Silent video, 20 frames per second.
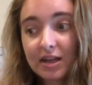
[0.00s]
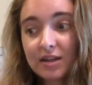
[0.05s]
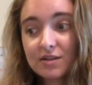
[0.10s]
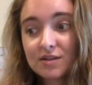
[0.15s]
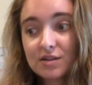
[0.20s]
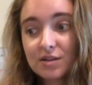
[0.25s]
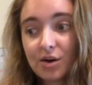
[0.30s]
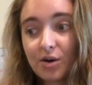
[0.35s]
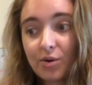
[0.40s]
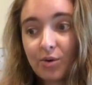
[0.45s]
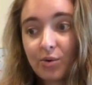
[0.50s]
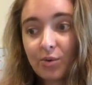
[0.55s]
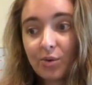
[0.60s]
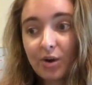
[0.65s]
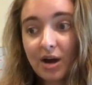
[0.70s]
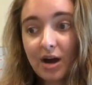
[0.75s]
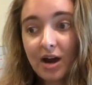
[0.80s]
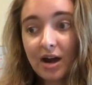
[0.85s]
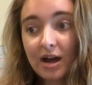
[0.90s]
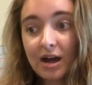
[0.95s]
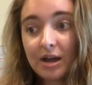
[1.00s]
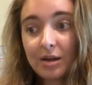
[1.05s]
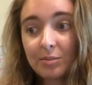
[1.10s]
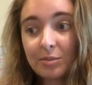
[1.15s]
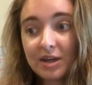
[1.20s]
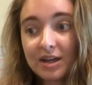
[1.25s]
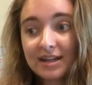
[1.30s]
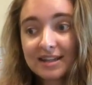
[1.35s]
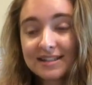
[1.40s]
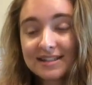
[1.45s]
and so
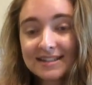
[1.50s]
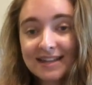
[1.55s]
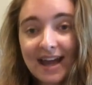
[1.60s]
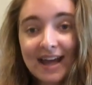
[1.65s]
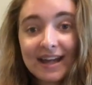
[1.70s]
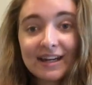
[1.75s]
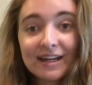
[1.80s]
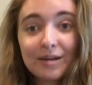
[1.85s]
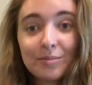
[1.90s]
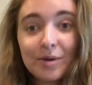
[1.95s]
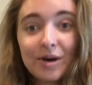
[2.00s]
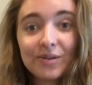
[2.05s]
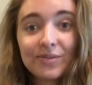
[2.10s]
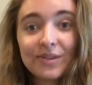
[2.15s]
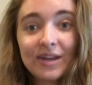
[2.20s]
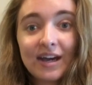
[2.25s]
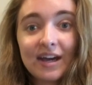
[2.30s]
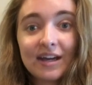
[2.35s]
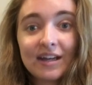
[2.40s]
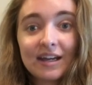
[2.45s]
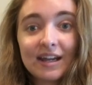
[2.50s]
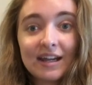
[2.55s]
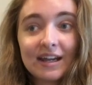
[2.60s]
I'm excited about that,